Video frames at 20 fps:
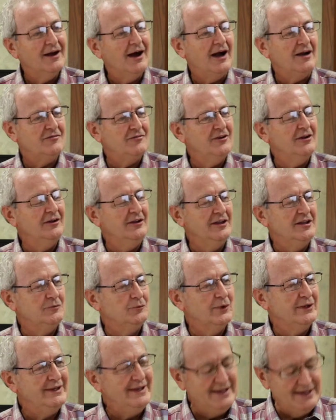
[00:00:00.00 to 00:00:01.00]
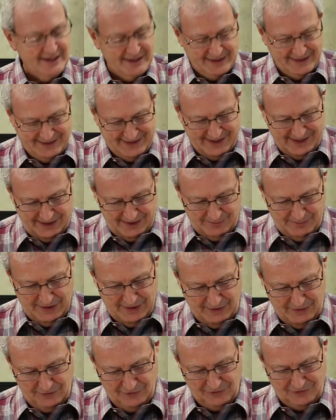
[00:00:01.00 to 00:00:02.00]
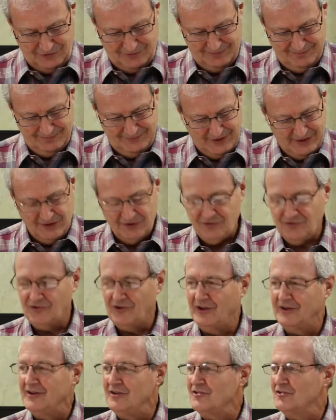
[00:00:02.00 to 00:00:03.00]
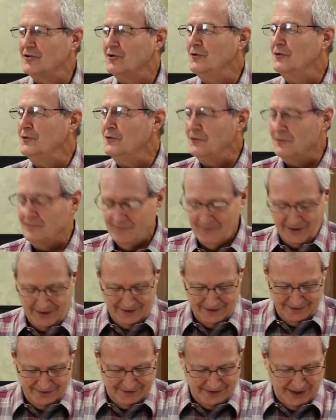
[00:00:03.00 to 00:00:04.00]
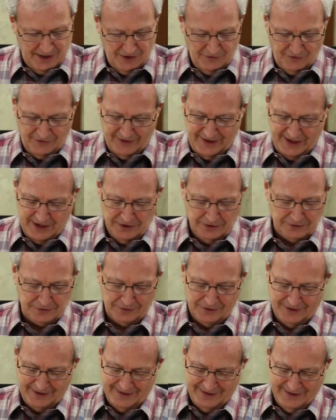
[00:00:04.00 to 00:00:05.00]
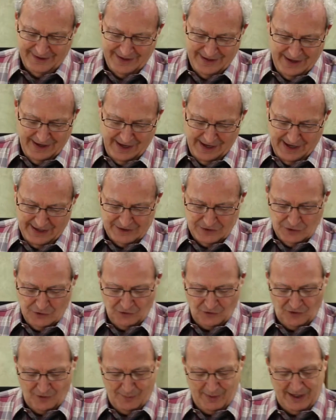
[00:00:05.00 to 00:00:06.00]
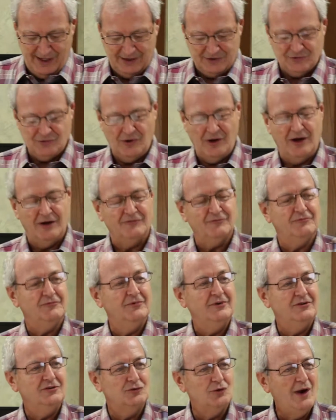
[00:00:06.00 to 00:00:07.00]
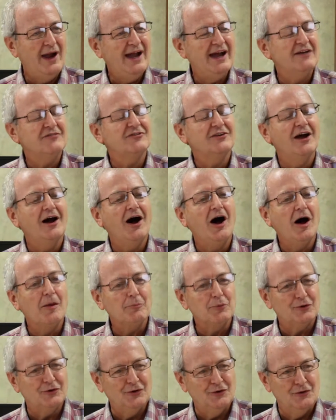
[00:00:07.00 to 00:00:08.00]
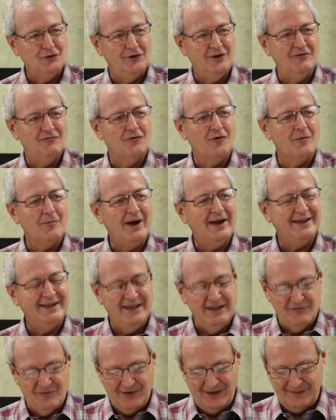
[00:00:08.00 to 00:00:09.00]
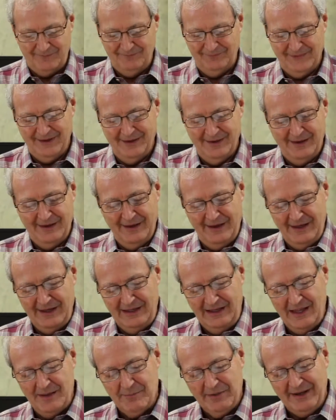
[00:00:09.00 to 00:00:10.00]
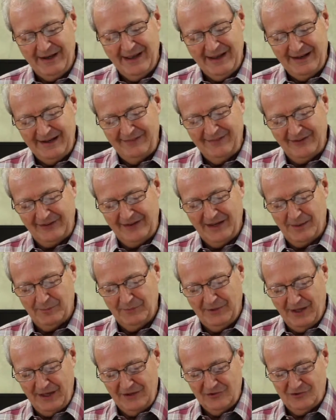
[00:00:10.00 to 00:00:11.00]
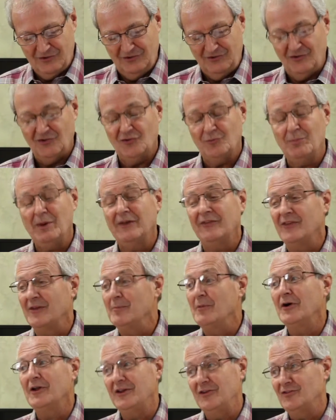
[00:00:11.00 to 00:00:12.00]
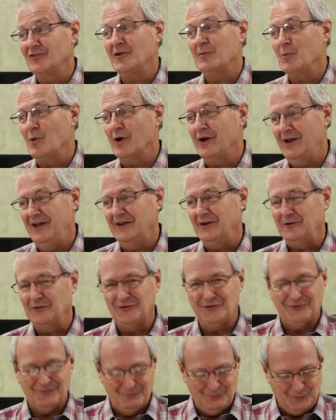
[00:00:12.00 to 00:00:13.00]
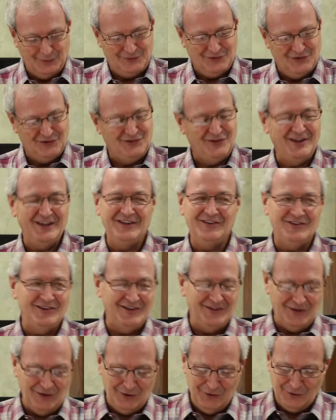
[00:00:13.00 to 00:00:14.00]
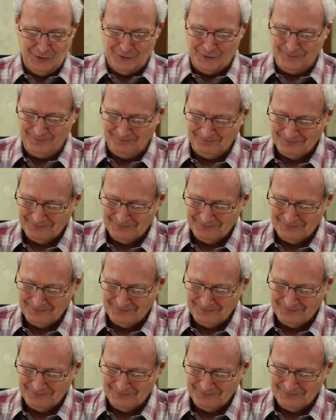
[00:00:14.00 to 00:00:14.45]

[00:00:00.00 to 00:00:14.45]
I fill in when needed in handbells, teach Sunday school, care for the elderly, and use the bank draft opportunity for my giving, eliminating the temptation to spend the money somewhere else, which is easy to do.